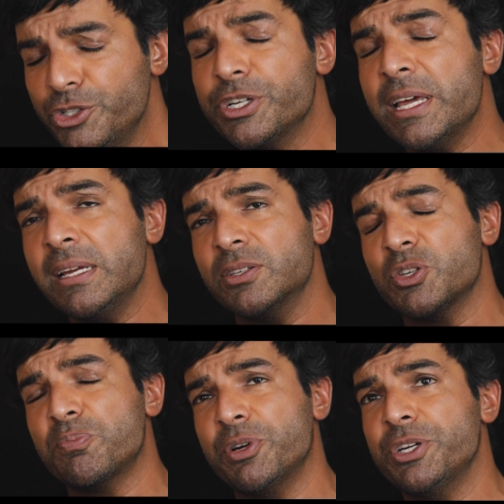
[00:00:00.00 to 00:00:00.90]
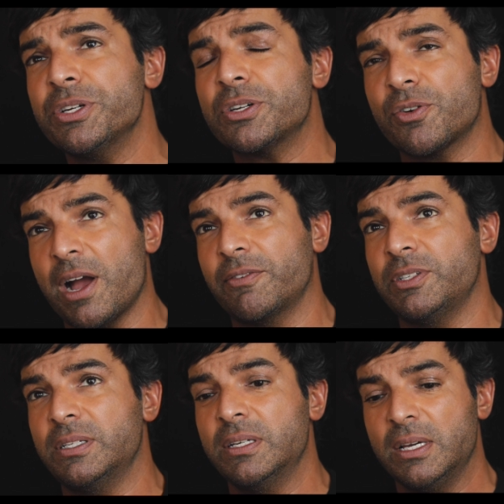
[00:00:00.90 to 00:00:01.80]
You're getting a superior
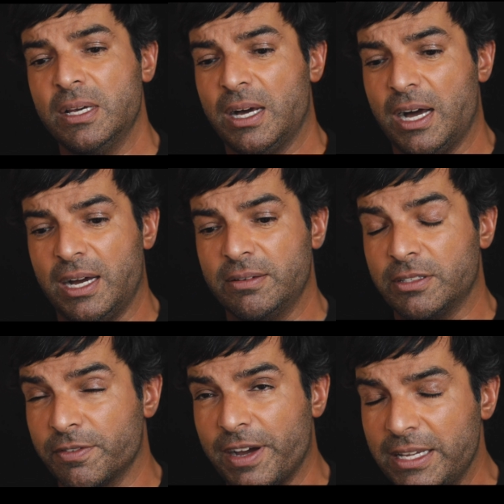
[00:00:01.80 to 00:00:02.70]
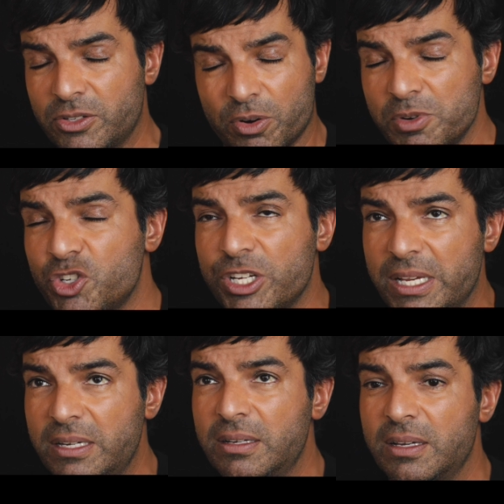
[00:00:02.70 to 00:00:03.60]
crafted device or
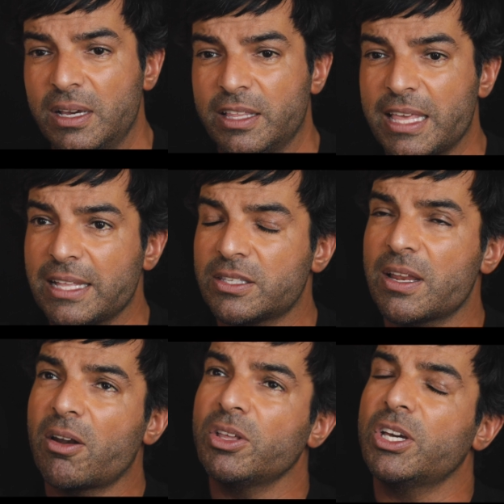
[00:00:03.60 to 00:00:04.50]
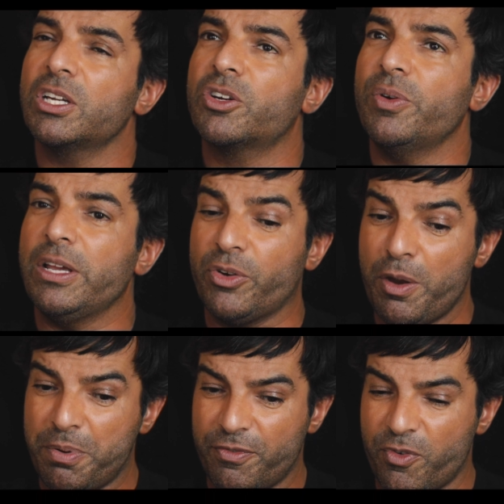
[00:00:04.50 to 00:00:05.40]
machine that's not only gonna create
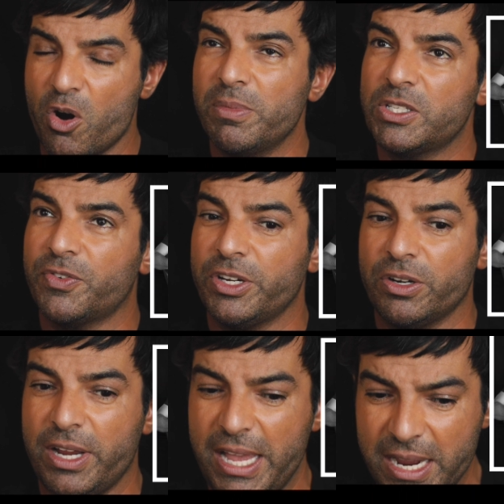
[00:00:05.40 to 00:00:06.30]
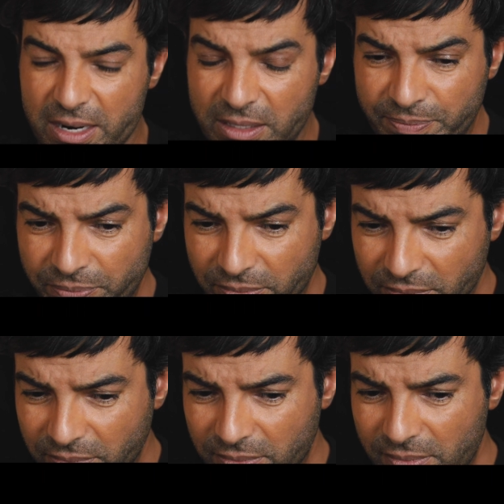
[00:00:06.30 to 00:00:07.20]
great performance for your hair
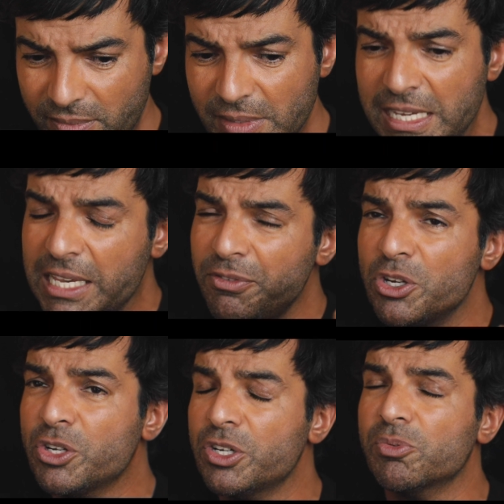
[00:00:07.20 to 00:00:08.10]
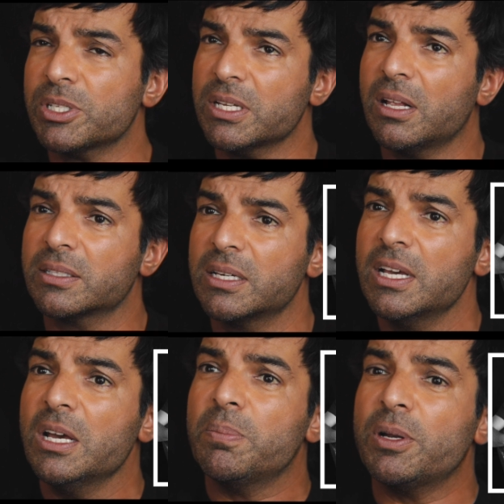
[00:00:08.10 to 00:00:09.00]
and give you a good result,
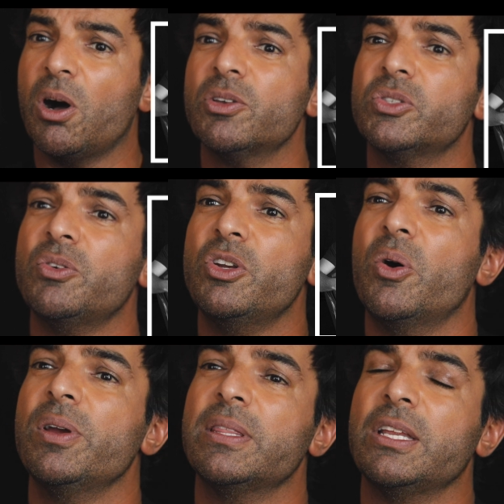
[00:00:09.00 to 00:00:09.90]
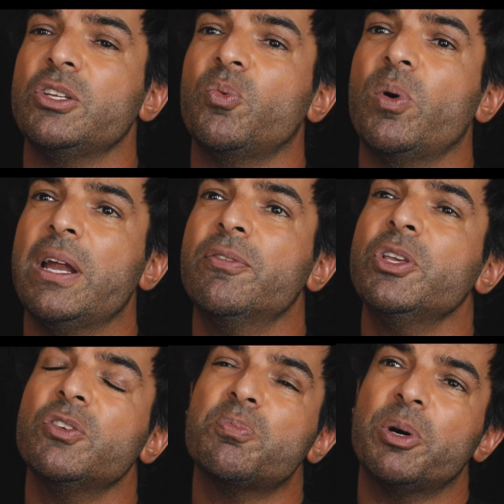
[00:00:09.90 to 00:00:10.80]
but also knowing that
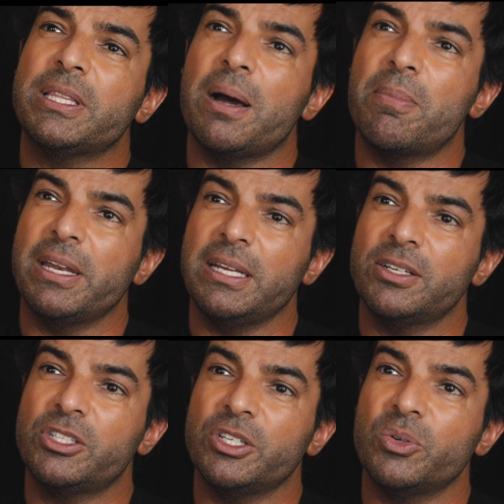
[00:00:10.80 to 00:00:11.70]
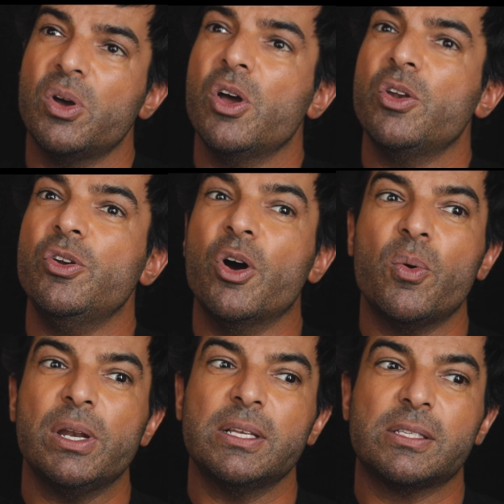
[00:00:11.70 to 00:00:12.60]
whatever you've put that money into,
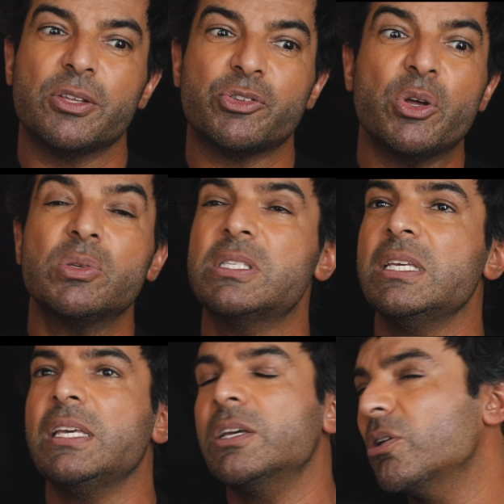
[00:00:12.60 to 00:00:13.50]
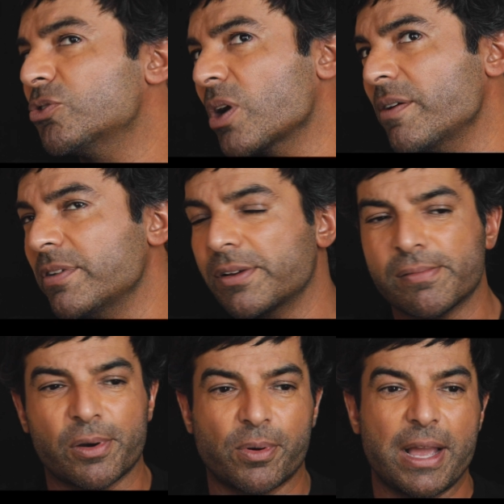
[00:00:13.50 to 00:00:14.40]
no one is, there's no CEO
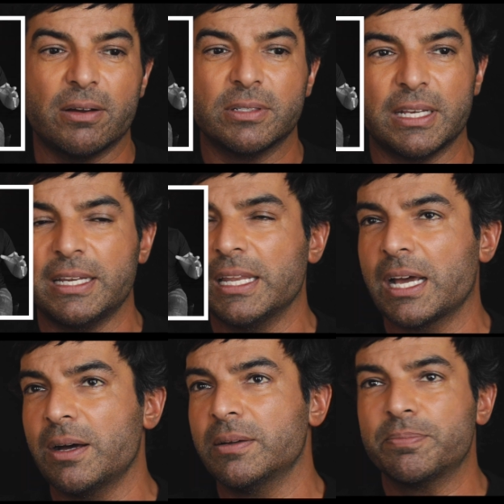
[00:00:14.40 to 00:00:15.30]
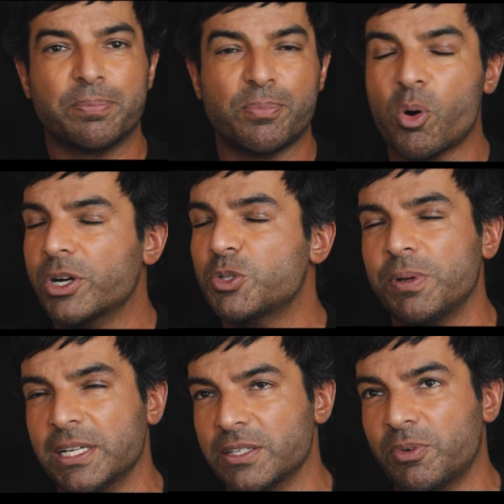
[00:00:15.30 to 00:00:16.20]
driving around in like a
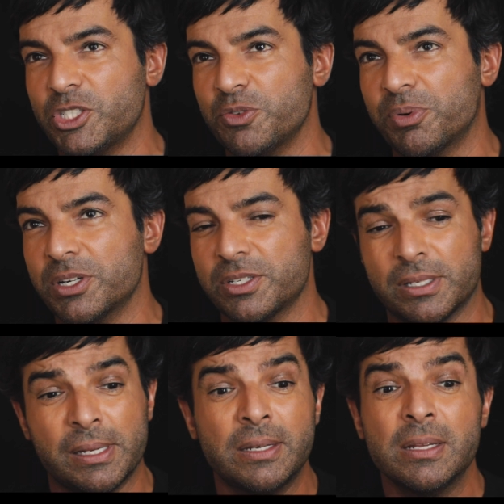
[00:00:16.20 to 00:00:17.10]
Porsche because of what you purchased